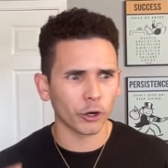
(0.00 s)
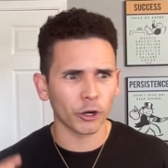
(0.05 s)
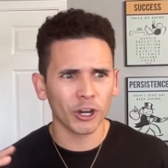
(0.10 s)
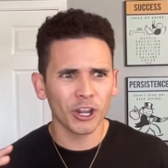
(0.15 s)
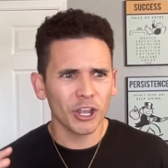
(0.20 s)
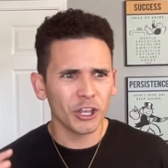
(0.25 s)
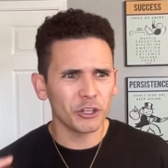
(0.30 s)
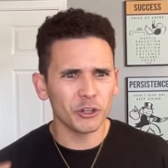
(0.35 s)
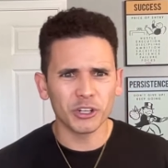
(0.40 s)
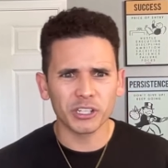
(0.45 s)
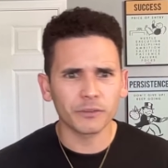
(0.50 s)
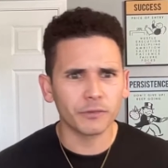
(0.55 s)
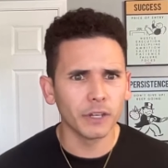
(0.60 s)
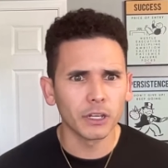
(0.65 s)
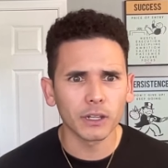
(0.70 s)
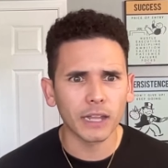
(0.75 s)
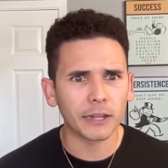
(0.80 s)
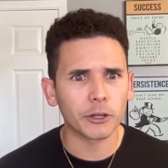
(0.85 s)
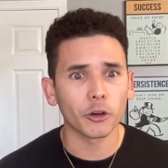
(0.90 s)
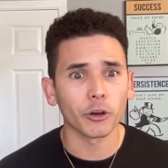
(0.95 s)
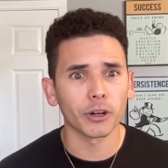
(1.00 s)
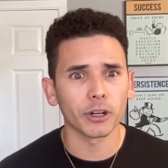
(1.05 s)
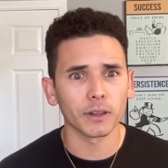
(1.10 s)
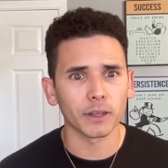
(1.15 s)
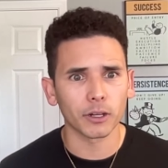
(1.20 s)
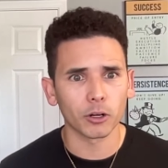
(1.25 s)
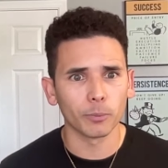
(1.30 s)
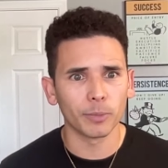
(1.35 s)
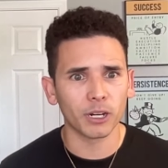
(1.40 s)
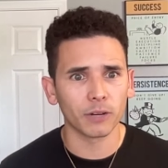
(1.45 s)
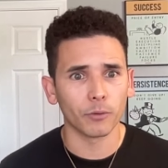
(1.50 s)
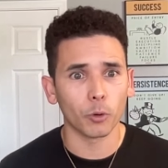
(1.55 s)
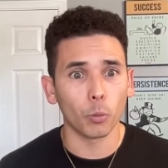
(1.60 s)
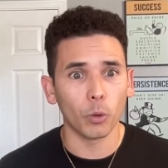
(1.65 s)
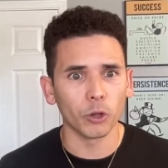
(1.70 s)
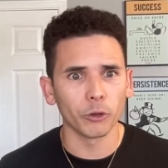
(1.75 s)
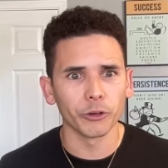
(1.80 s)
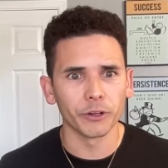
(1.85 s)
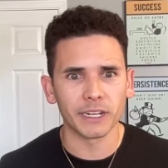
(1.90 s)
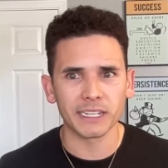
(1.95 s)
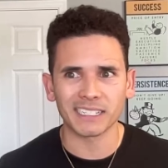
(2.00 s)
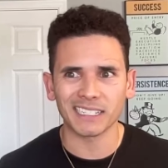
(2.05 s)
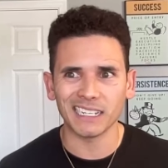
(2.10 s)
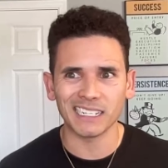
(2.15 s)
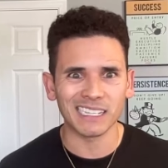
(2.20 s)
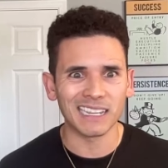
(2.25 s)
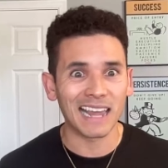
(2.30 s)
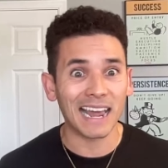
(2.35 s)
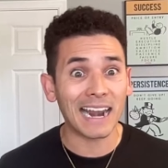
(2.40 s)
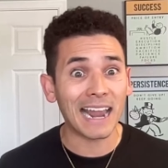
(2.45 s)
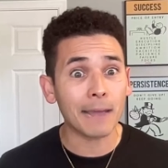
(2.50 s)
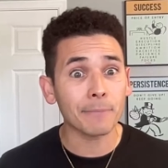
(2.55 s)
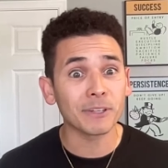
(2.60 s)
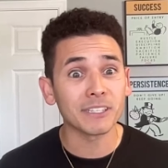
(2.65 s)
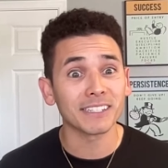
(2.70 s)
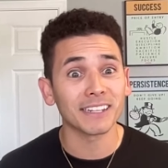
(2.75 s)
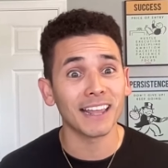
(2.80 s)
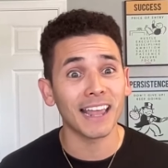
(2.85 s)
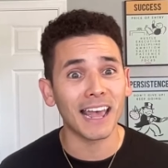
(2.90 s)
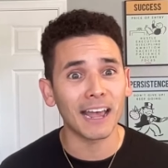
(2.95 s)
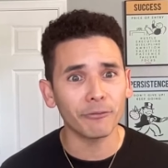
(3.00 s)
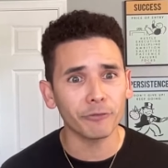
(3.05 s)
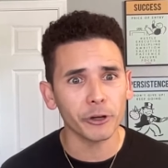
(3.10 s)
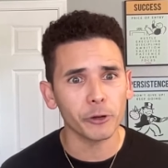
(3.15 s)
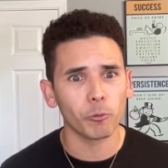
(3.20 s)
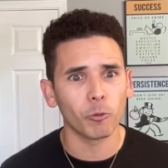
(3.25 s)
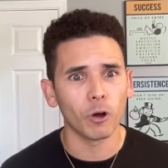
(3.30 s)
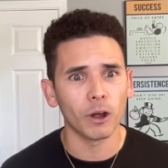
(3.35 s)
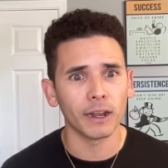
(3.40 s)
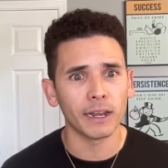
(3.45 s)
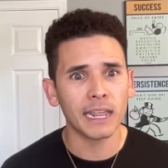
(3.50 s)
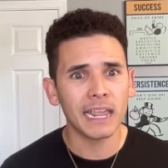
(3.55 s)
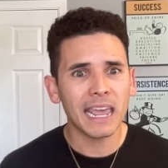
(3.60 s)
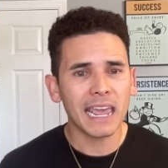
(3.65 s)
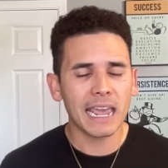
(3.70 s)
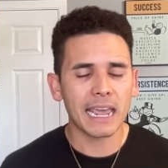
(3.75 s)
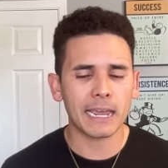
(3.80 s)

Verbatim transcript: or you just feel like you're in a little bit of a wilderness season. That happens to everyone.